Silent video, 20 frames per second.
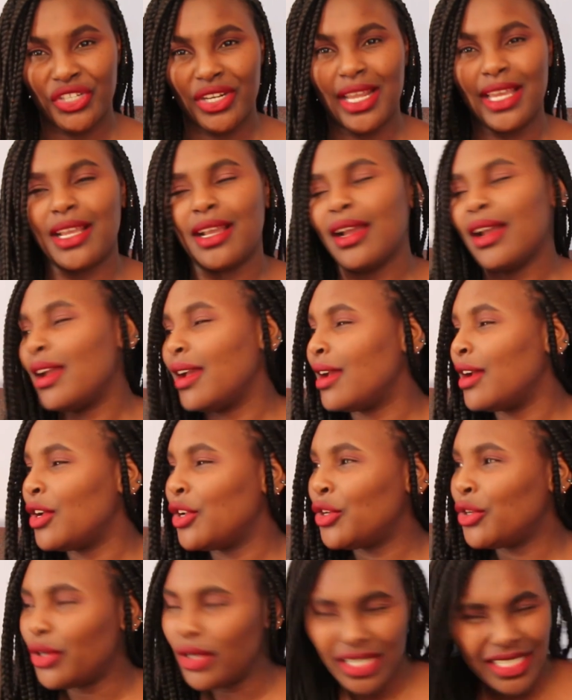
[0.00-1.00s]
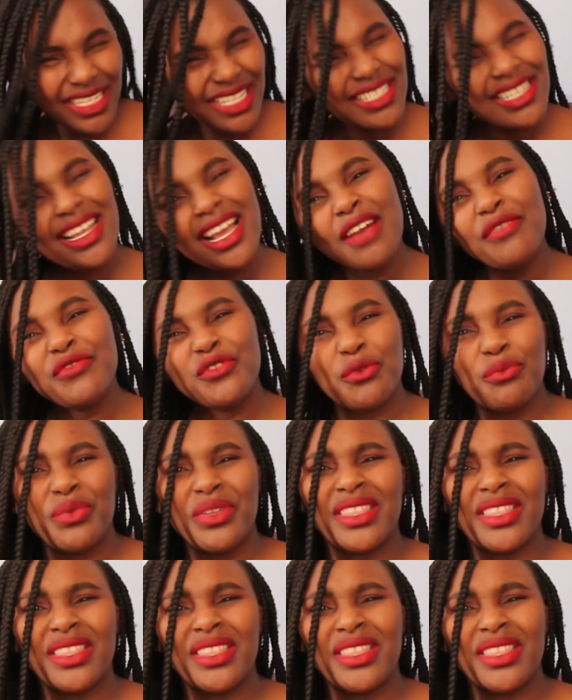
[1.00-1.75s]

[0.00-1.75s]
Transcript: Like, it doesn't have to be